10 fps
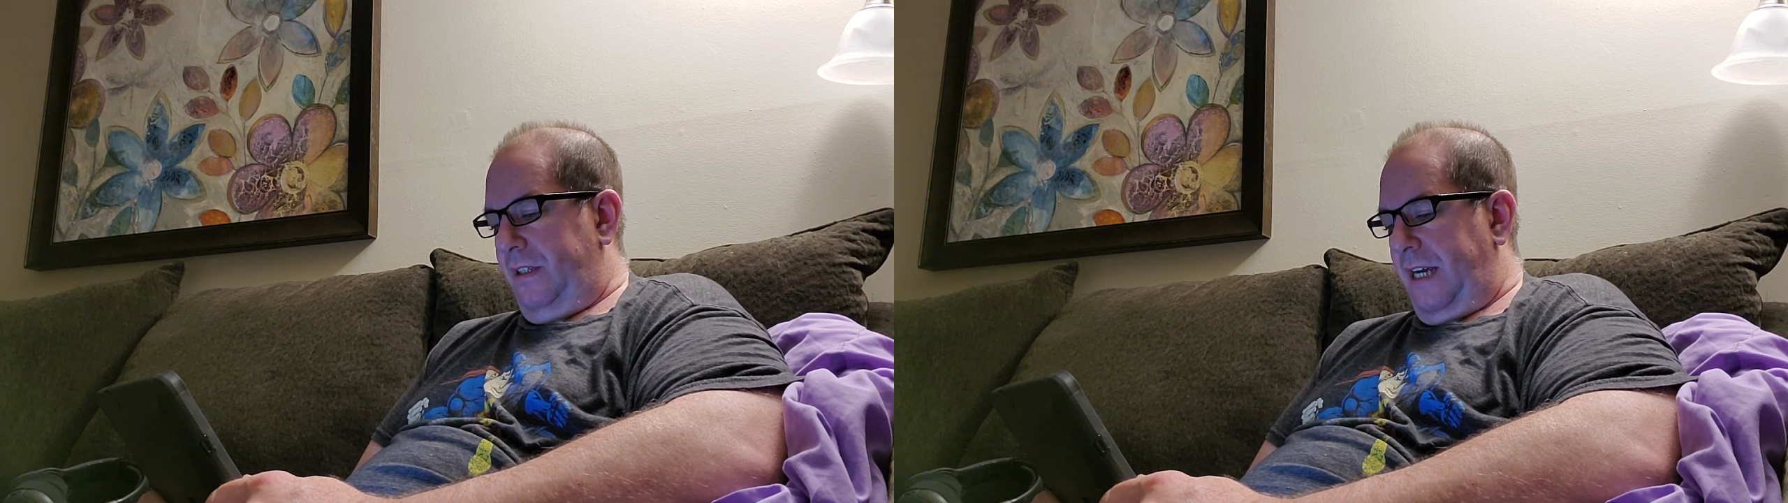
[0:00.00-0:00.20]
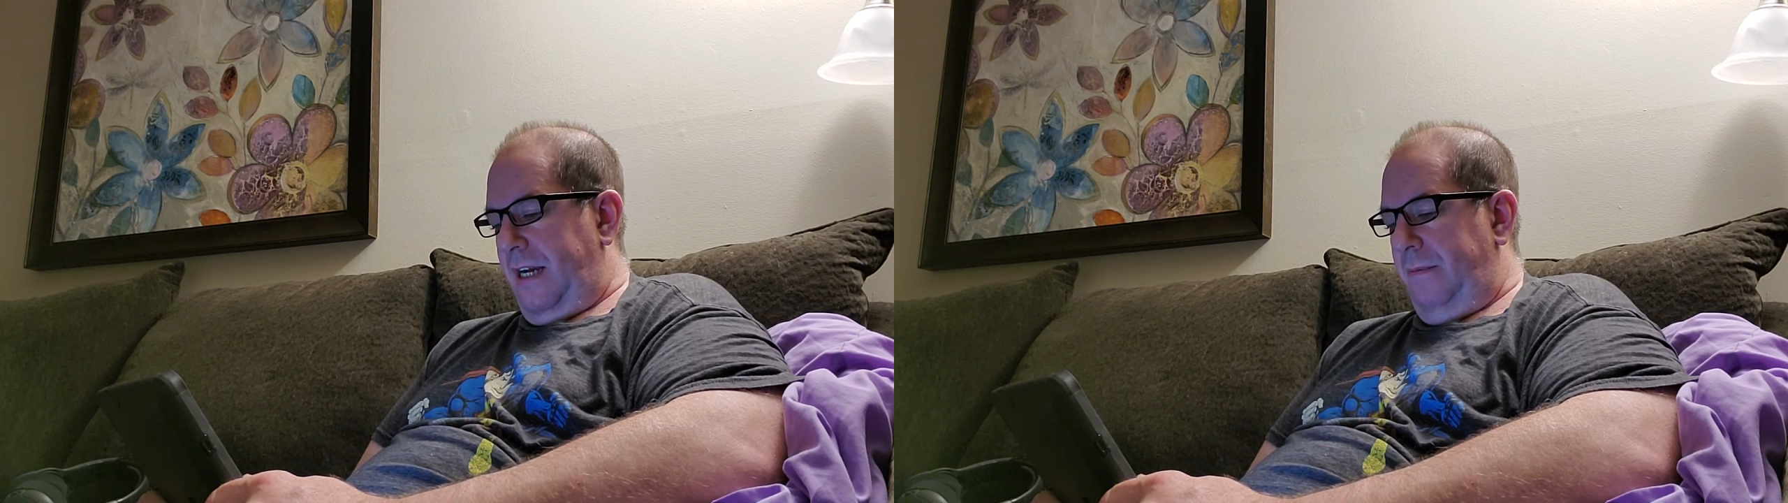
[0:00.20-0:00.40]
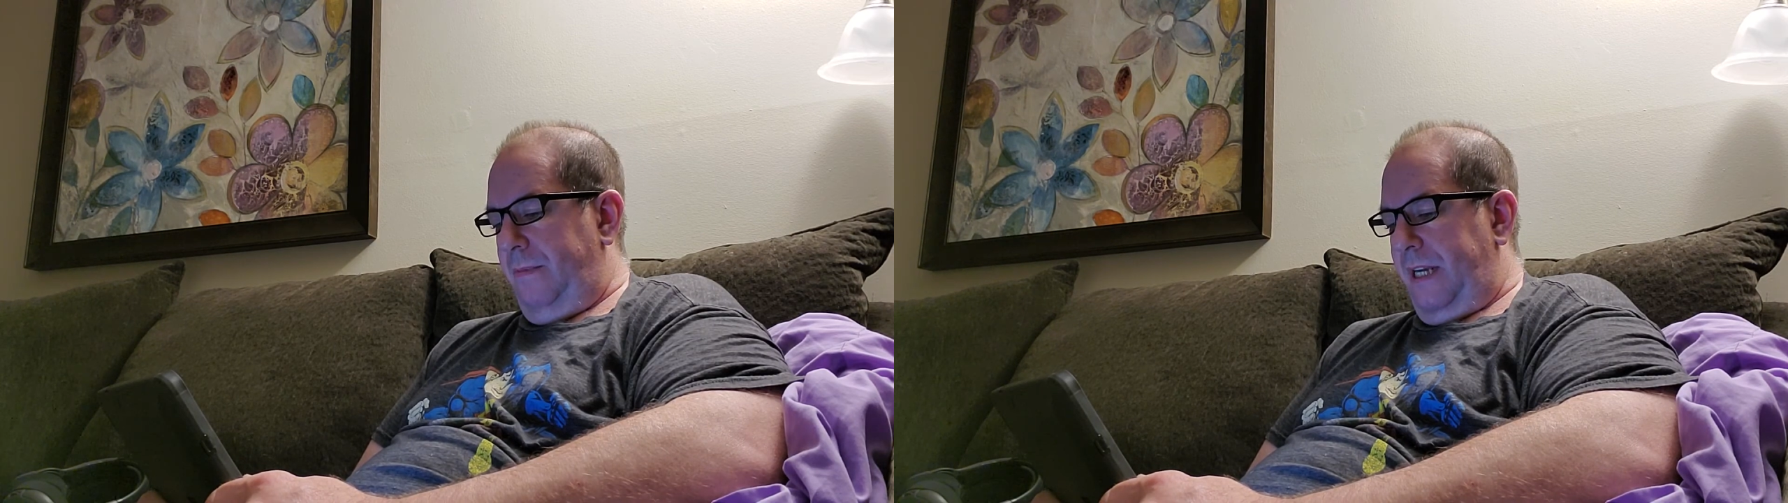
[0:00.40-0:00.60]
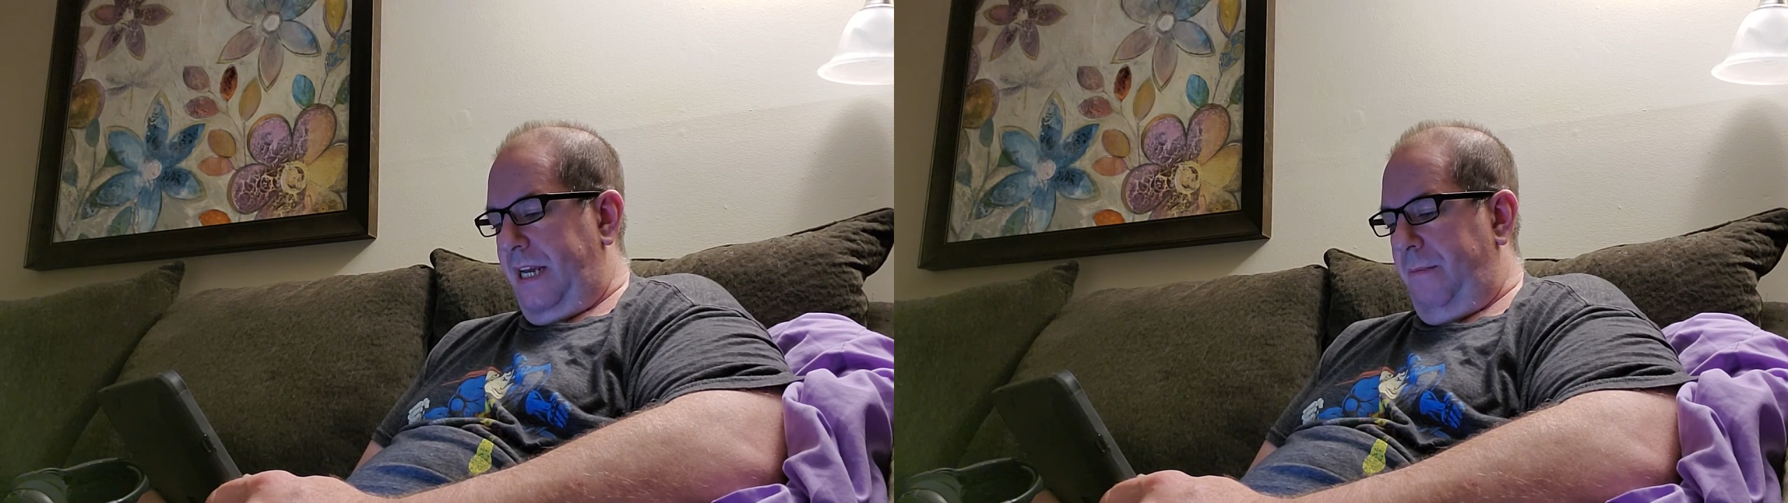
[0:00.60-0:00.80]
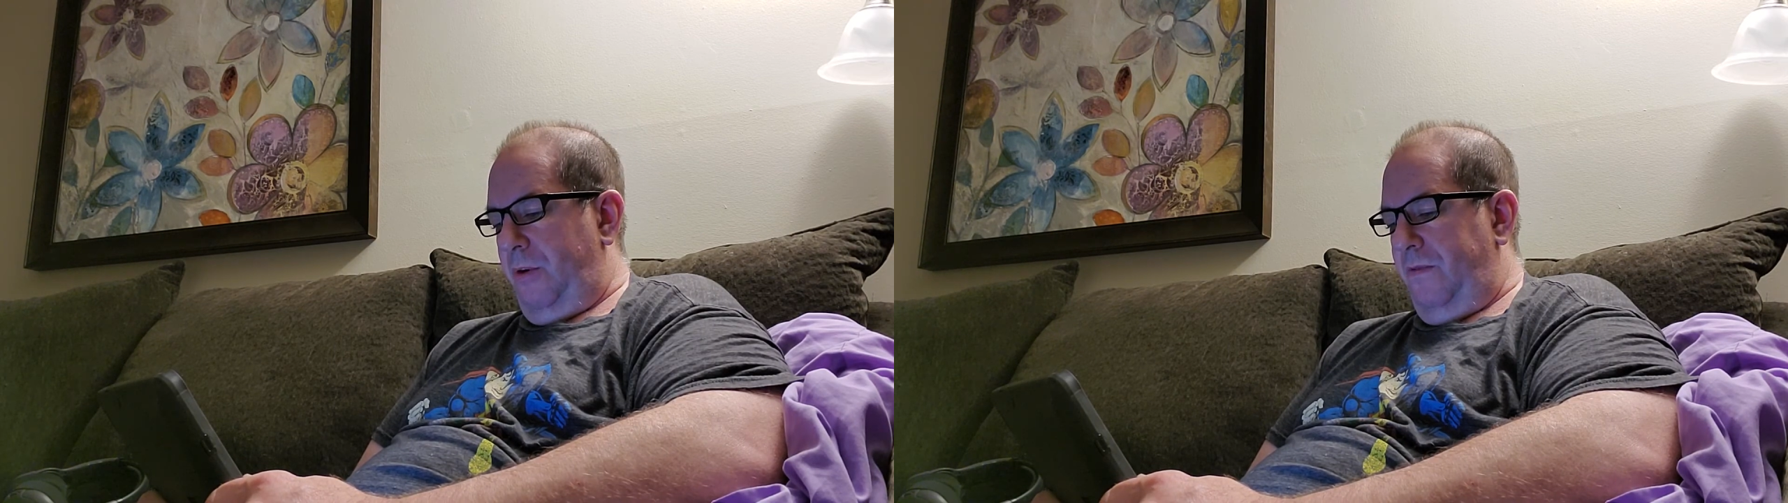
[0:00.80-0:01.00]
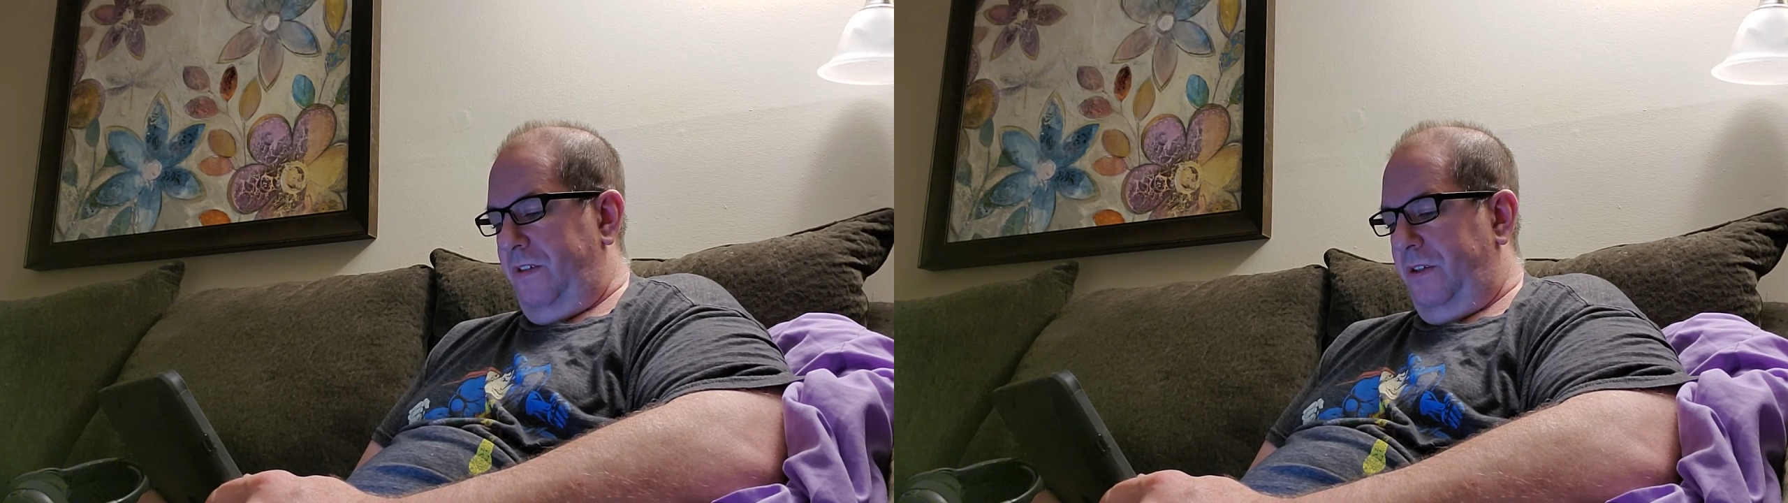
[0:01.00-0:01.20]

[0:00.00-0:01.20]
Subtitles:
time began moving